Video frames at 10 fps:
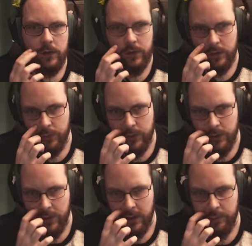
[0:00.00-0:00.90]
is it a
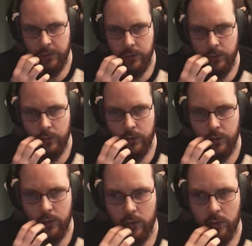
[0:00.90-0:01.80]
one-time
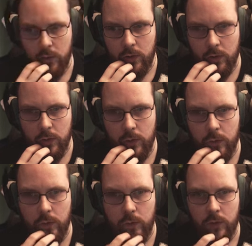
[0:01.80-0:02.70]
use?
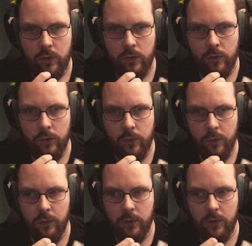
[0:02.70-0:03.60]
No,
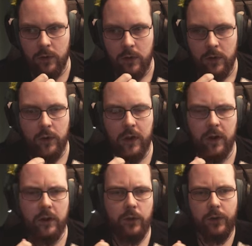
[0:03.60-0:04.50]
consumable. Okay, I
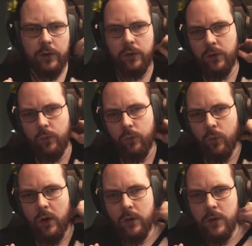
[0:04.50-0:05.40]
can only use it
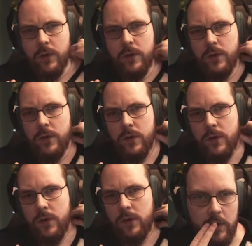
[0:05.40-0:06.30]

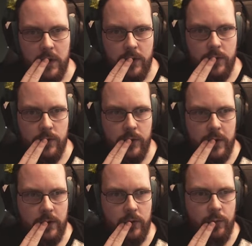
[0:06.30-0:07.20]
once. Ancient
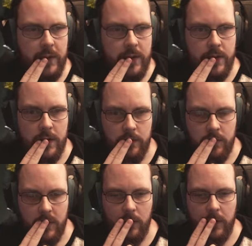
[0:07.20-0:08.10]
Dragon's Blessing.
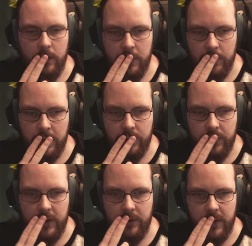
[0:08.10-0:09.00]
Okay, maybe I'll
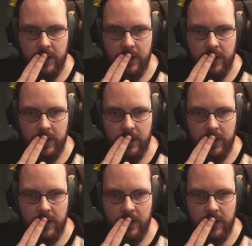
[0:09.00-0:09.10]
save